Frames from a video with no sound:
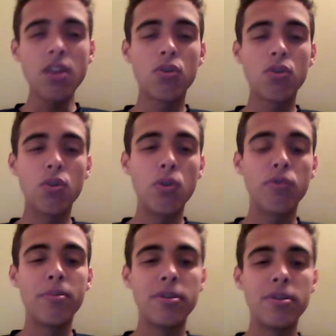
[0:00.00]
Growth,
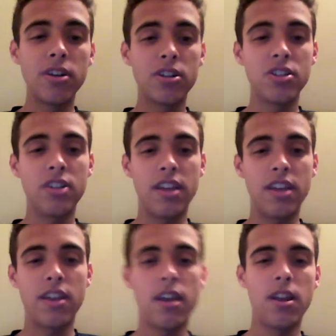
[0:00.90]
reproduction,
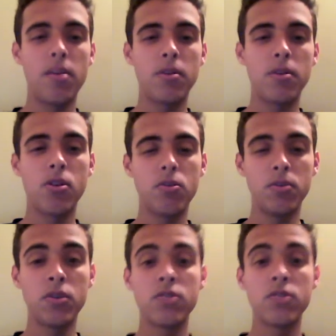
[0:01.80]
and dynamic
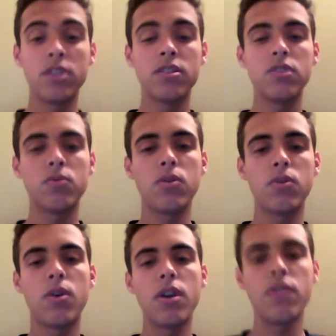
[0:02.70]
homeostasis
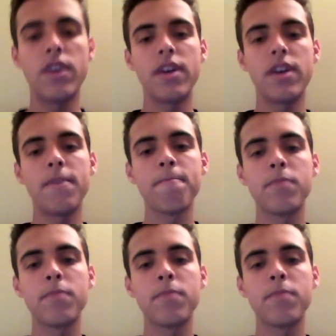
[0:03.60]
require that